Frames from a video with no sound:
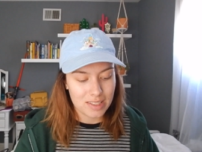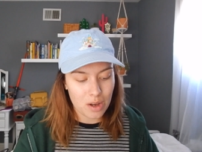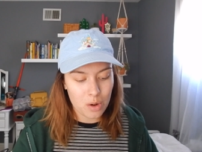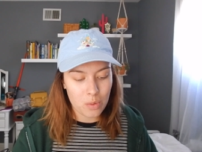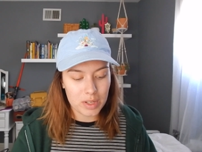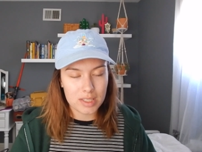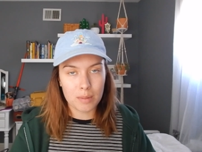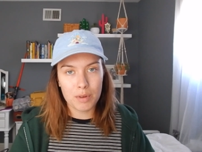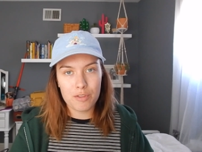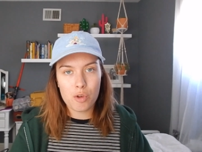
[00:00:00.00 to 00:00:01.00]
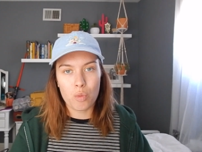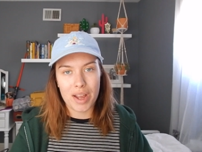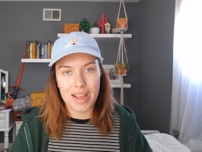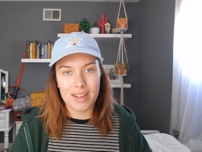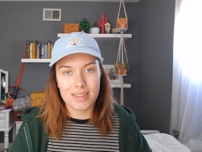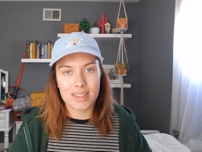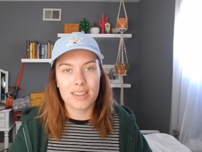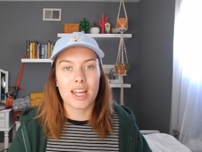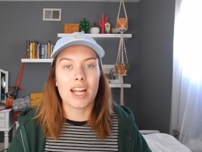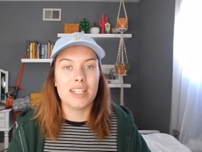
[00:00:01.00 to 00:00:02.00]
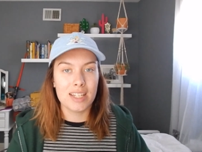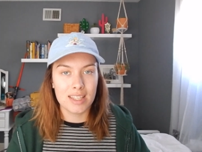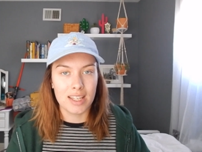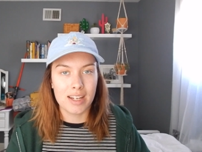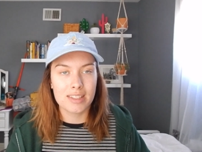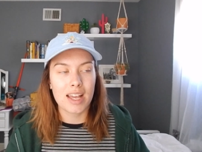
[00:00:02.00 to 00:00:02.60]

So some of the ways that I did